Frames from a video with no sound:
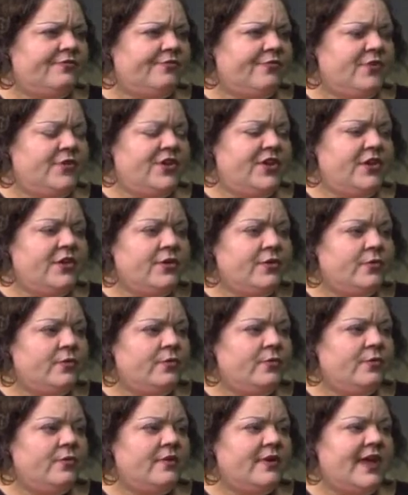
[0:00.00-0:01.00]
for
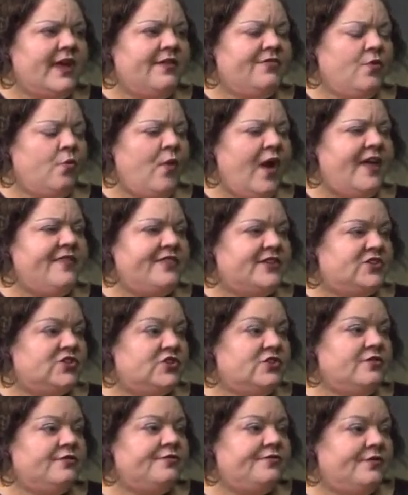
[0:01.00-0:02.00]
you in the way that
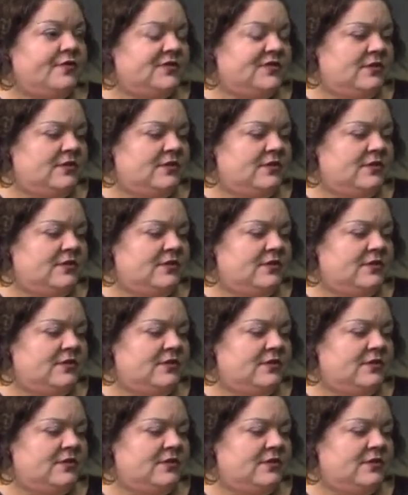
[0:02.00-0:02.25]
you've